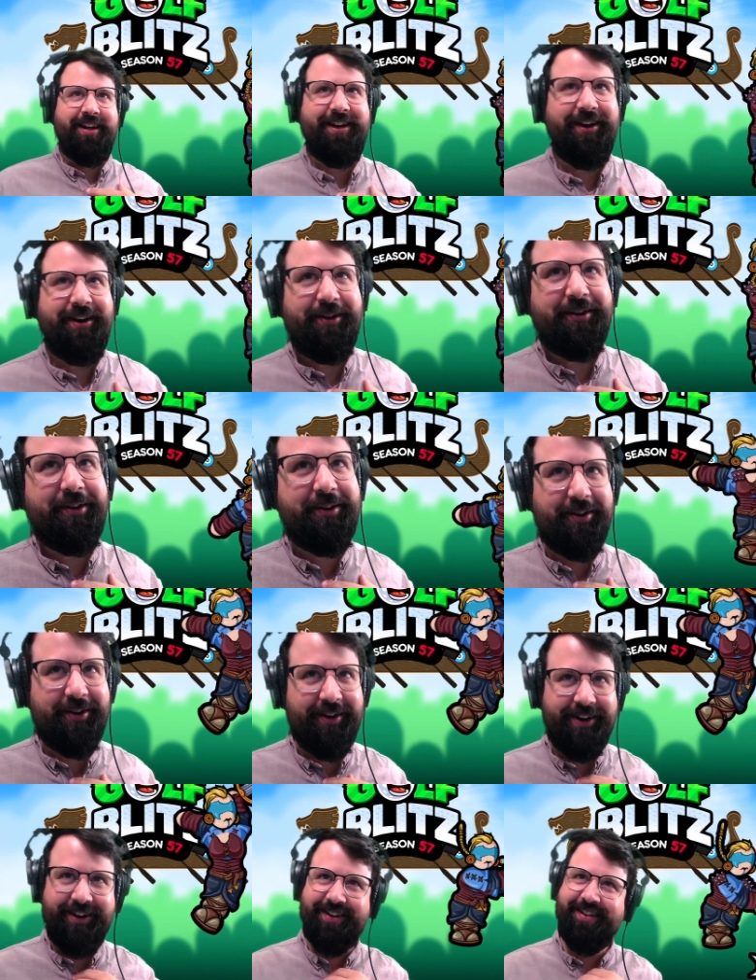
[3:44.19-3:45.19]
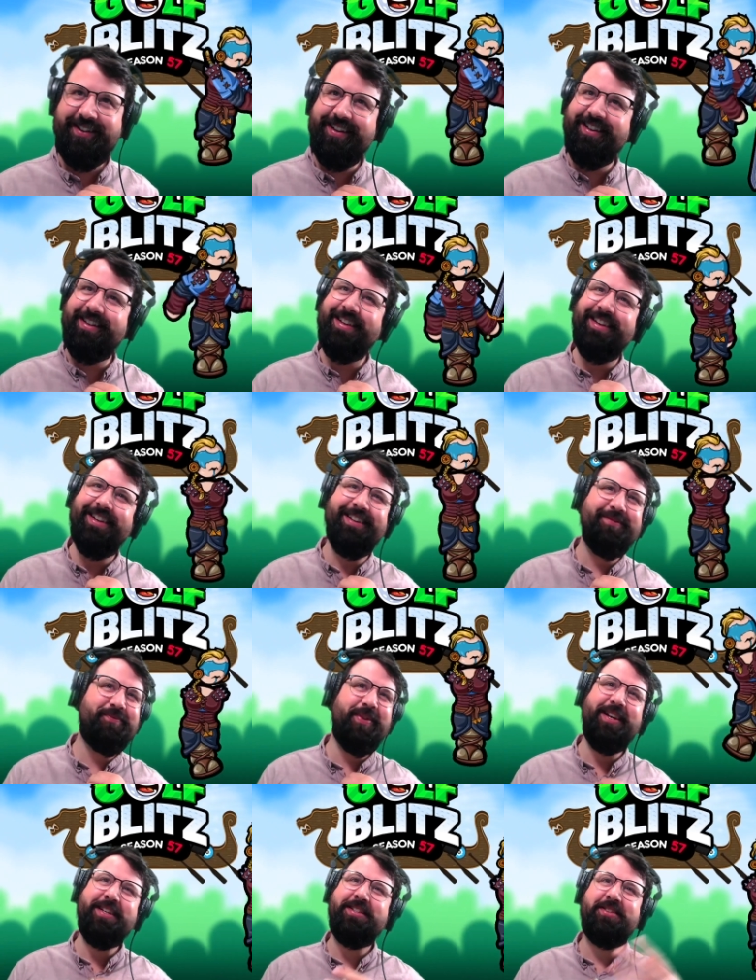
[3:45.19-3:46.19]
go, go.
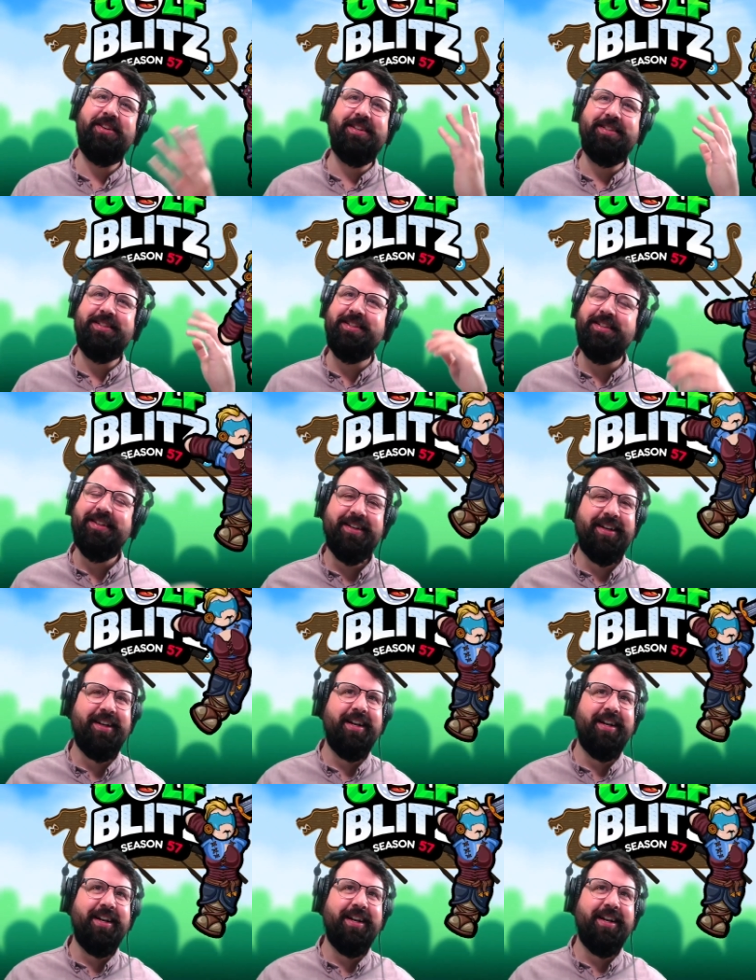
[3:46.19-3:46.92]
Paz tried to